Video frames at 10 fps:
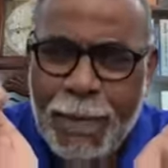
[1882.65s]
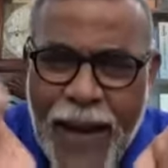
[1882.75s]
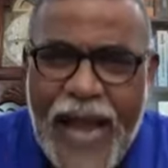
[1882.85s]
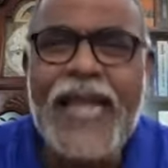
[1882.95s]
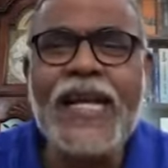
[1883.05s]

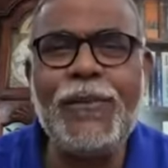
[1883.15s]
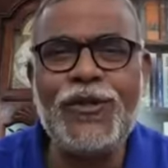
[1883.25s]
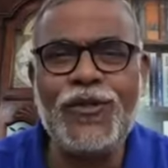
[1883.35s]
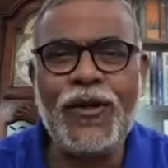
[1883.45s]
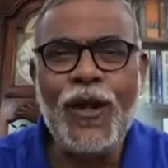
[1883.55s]
Planning
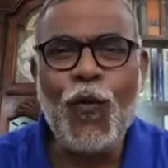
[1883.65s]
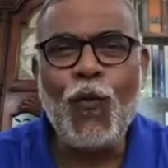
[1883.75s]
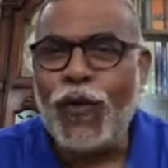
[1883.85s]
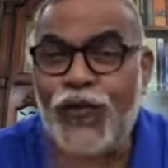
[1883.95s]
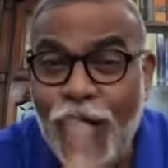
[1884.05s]
Commission
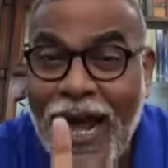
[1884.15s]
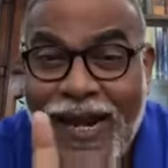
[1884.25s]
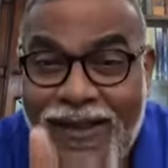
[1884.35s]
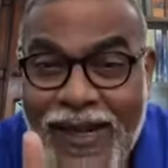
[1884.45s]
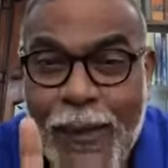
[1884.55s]
was not
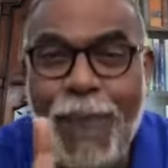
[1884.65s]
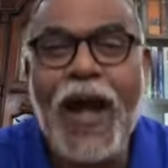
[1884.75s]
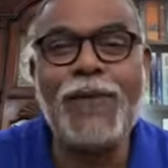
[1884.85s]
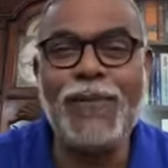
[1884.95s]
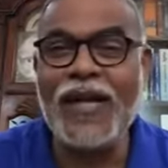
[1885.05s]
another
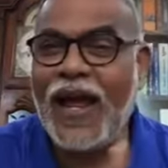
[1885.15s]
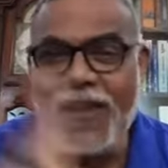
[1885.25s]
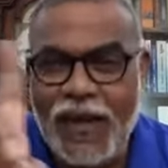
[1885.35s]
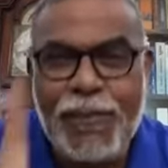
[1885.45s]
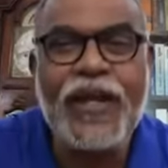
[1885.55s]
department,
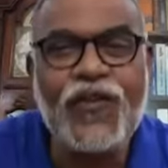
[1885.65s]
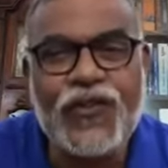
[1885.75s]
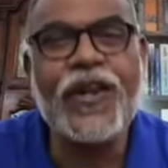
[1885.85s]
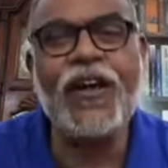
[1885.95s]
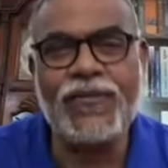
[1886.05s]
another
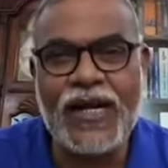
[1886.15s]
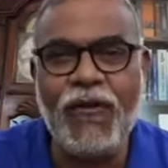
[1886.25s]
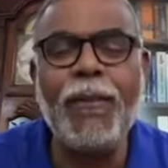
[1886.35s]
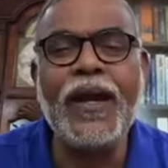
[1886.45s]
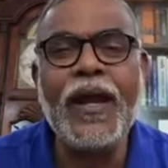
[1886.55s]
ministry of the
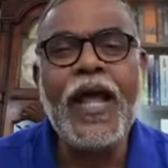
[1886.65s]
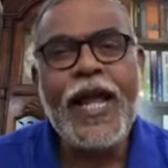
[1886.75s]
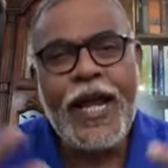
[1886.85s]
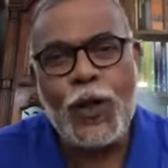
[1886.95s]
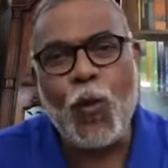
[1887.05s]
government.
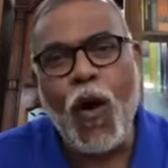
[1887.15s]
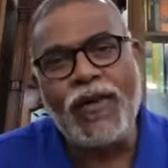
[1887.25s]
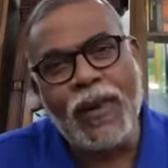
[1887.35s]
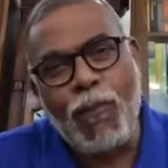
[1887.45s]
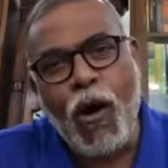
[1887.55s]
It
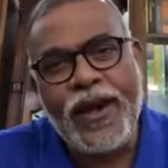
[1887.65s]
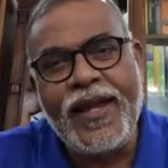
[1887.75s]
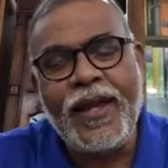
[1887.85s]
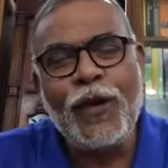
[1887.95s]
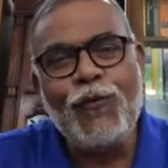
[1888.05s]
was a
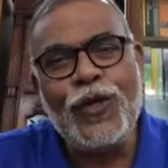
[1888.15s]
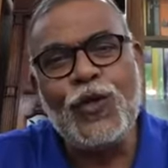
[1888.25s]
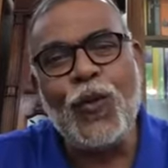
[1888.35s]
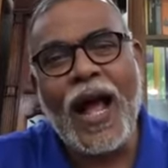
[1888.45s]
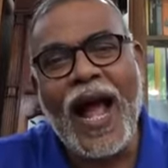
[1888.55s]
body which
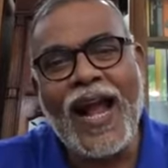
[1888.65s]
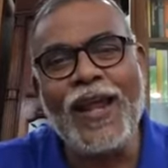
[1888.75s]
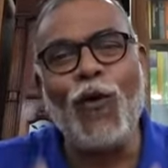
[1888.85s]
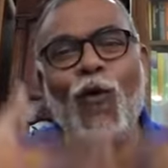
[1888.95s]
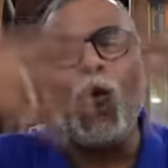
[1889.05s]
had
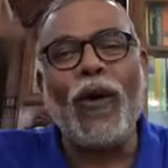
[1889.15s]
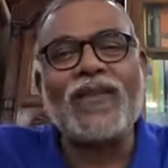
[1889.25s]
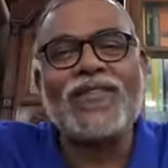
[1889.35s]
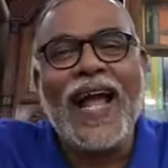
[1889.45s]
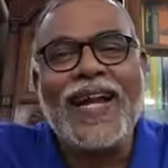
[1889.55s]
an
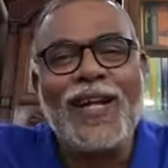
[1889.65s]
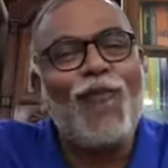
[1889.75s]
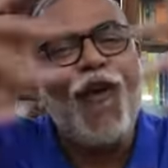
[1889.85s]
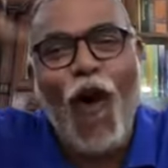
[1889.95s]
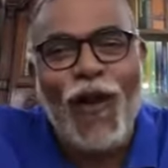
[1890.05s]
oversight
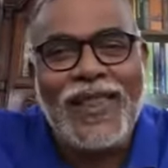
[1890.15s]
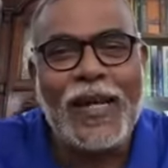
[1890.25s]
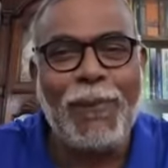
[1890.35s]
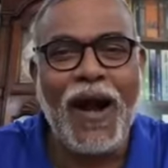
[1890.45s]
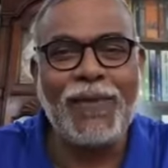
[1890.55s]
of all the
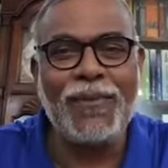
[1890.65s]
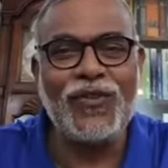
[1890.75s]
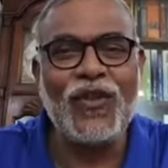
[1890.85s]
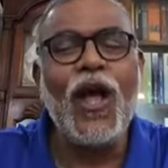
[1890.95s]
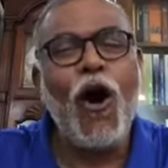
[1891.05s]

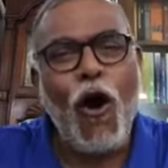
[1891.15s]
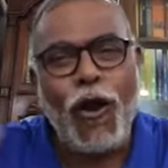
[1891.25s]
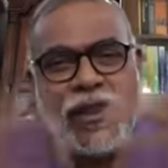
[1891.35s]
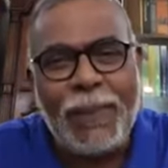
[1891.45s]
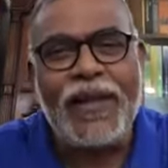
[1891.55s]
departments,
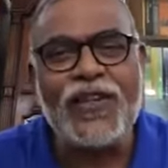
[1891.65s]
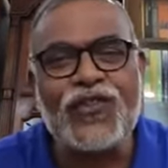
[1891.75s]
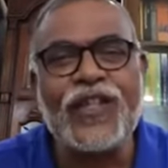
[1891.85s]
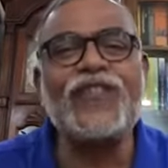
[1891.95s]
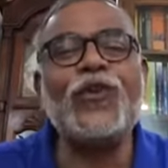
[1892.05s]
all the
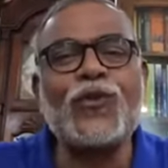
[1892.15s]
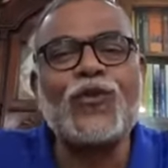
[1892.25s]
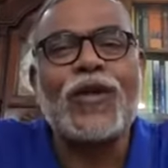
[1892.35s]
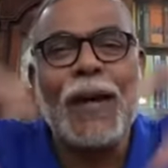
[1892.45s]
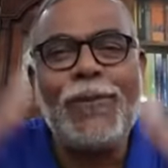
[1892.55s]
ministries used
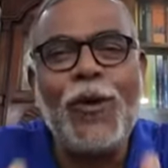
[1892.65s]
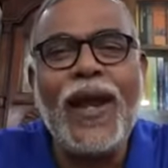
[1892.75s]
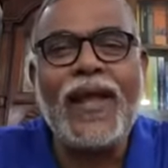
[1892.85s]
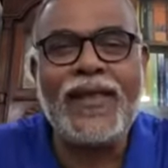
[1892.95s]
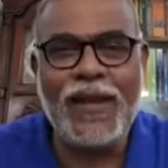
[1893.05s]
to come
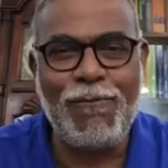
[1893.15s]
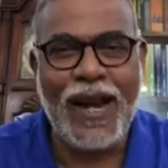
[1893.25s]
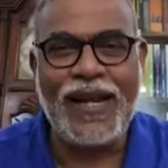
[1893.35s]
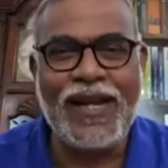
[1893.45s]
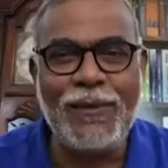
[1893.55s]
together in
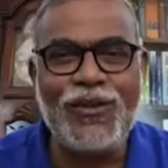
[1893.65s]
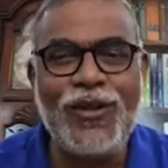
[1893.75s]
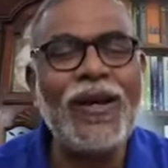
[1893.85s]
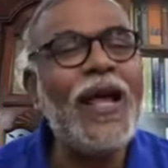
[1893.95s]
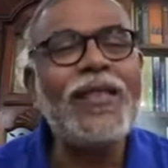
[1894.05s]
planning
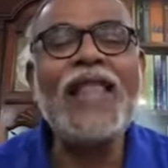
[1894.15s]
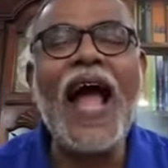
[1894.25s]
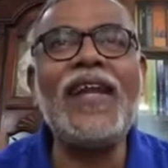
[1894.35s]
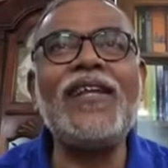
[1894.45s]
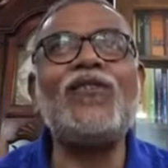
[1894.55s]
commission.
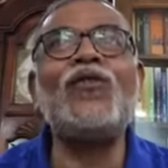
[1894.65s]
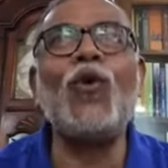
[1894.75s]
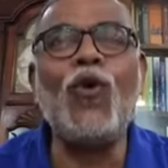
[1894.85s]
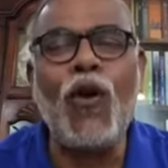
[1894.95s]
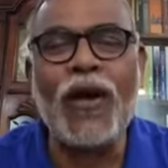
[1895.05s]
That is no
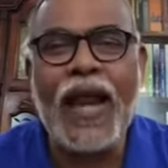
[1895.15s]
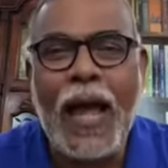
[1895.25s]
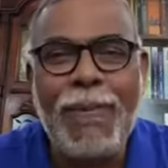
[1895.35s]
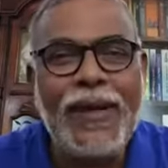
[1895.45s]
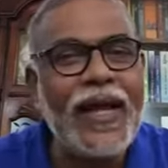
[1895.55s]
longer
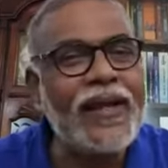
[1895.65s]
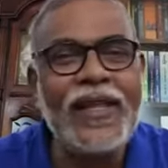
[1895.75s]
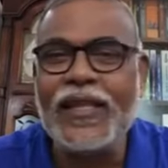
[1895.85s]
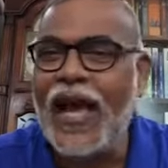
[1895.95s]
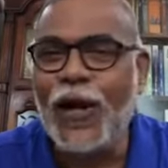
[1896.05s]
happening and
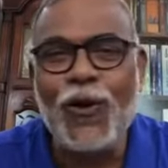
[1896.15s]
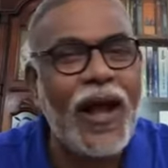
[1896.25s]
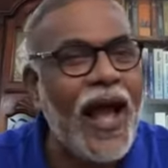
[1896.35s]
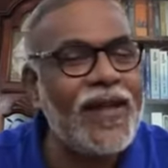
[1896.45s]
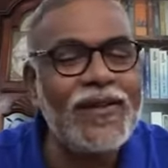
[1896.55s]
Niti
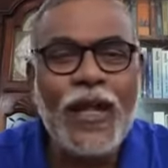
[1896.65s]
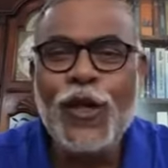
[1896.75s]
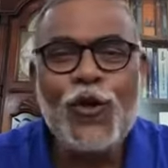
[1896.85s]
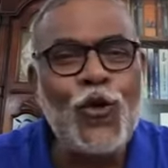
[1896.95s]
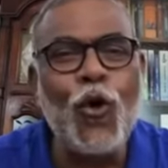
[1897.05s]
Aayog has
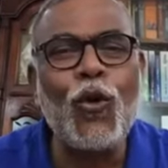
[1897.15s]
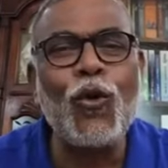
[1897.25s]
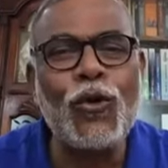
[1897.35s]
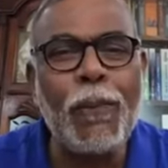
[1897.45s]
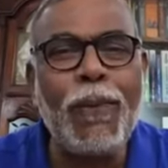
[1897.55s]
no
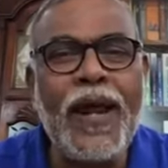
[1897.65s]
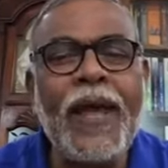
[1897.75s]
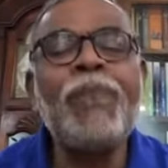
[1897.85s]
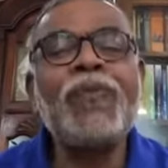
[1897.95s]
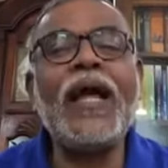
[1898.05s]
role to
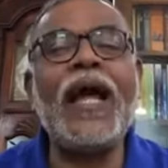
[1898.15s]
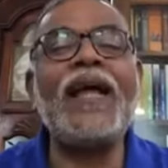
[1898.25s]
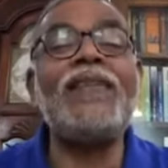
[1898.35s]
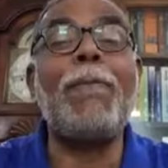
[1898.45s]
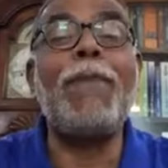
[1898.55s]
play
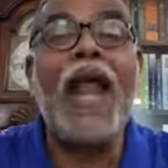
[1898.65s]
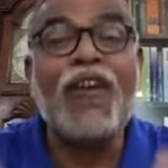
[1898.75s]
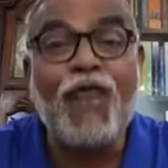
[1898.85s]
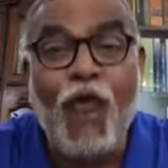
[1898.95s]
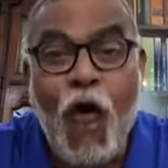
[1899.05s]
as a
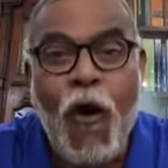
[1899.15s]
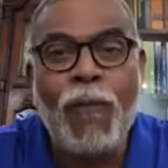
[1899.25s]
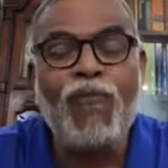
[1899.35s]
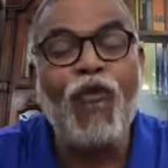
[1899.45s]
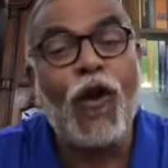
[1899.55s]

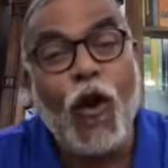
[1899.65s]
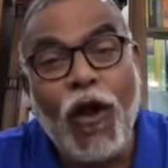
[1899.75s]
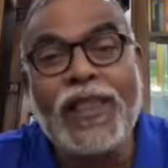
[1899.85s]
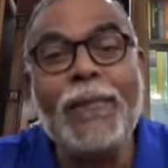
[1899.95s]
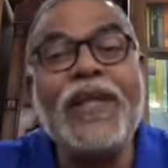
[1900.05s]
platform for
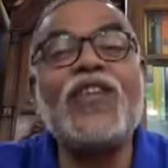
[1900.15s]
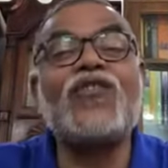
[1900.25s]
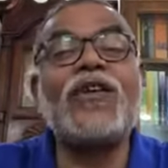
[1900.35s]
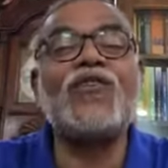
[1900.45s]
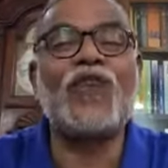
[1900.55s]
all the
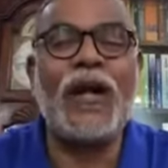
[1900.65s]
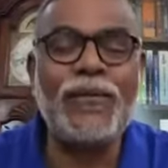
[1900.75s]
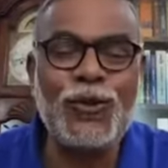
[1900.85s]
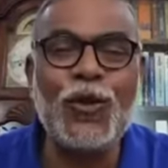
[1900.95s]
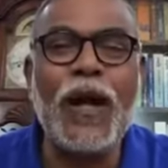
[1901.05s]
ministries
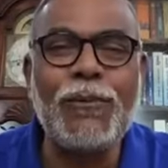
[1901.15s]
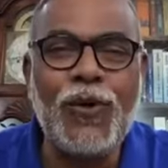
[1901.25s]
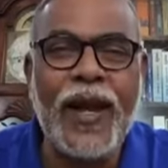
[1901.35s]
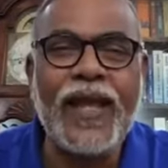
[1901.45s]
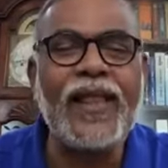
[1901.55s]
to come
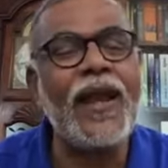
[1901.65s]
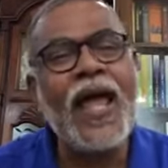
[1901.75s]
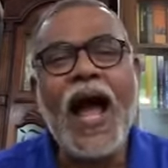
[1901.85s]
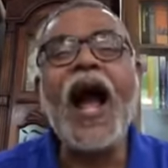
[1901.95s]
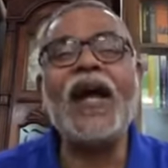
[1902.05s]
together.
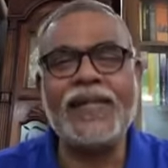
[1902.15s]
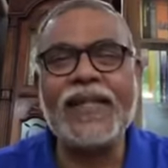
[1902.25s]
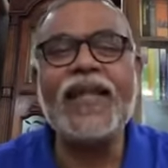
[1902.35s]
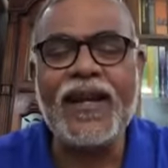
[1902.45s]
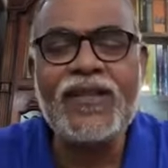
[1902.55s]
I
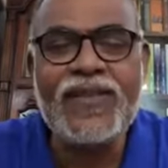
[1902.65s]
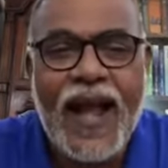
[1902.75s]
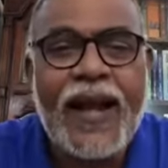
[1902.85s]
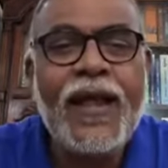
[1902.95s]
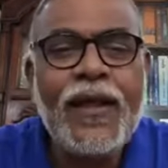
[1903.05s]
think that is
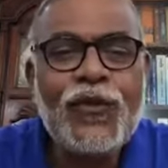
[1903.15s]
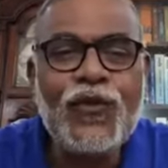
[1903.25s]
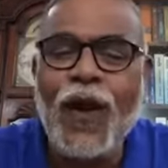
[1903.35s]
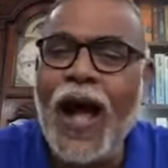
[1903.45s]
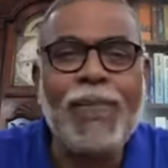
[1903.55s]
sad.
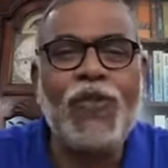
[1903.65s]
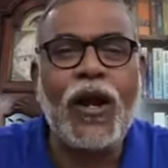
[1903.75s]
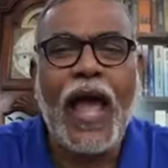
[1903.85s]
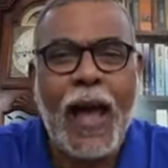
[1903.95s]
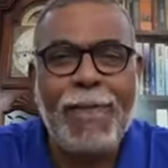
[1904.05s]
So I'm
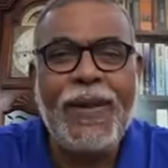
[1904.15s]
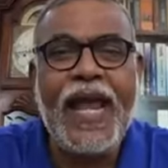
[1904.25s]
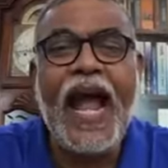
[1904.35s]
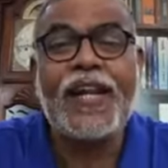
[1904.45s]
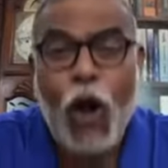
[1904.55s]
not
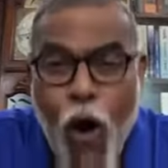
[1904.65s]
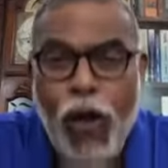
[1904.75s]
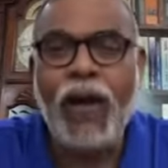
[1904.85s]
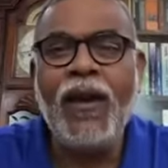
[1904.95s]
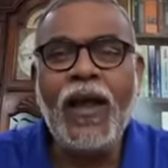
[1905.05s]
happy at
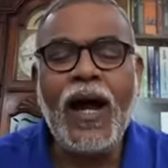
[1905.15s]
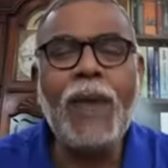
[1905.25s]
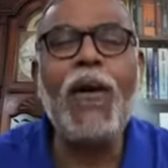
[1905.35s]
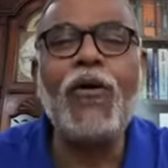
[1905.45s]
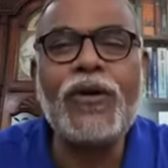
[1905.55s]
all
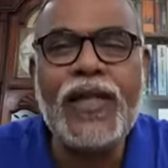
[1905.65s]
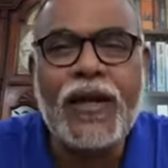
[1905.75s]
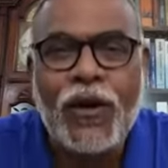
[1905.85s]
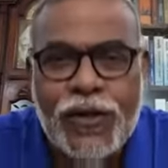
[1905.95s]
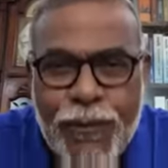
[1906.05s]
about the
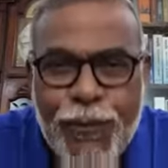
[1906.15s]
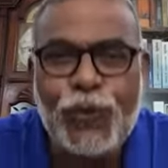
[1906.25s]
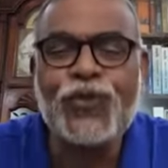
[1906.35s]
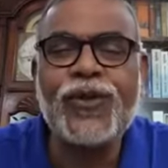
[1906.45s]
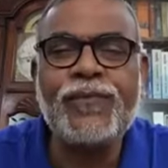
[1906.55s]

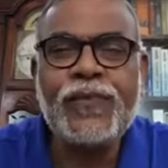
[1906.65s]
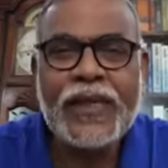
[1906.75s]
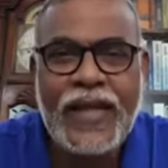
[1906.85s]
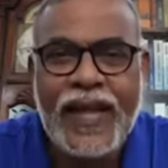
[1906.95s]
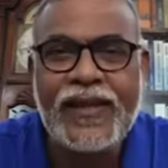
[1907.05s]
contribution
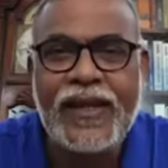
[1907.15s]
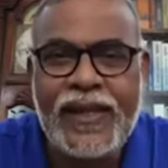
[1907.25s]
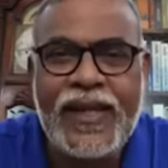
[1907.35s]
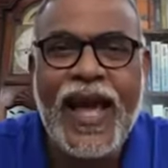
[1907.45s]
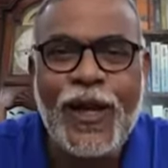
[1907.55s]
that the
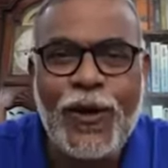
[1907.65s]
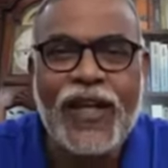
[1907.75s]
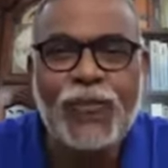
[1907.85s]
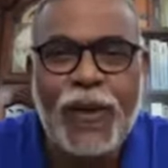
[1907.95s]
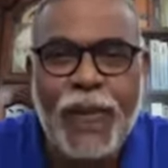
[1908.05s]
Niti Aayog
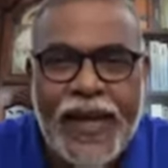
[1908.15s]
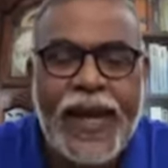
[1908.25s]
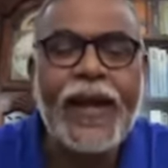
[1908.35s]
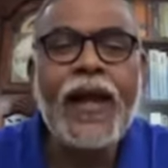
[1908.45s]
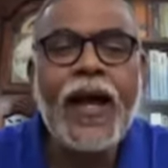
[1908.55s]
has been making.